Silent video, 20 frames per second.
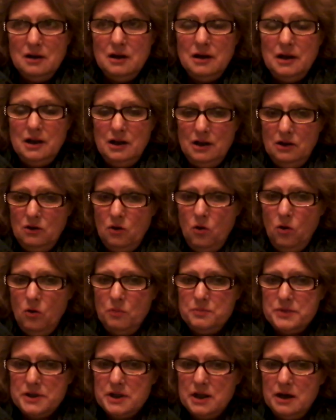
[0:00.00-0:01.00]
in the
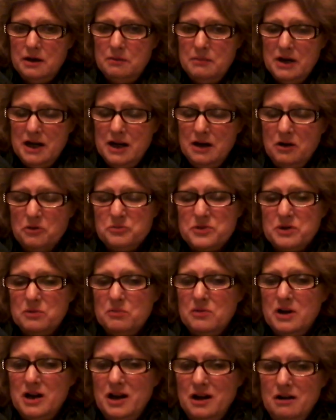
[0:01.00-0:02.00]
hopes that it might help
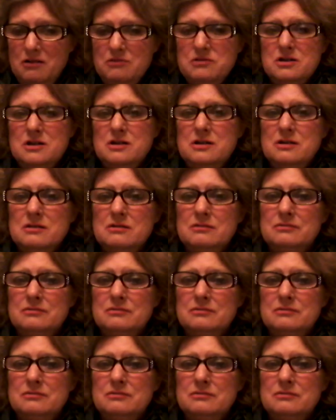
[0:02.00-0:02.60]
somebody else.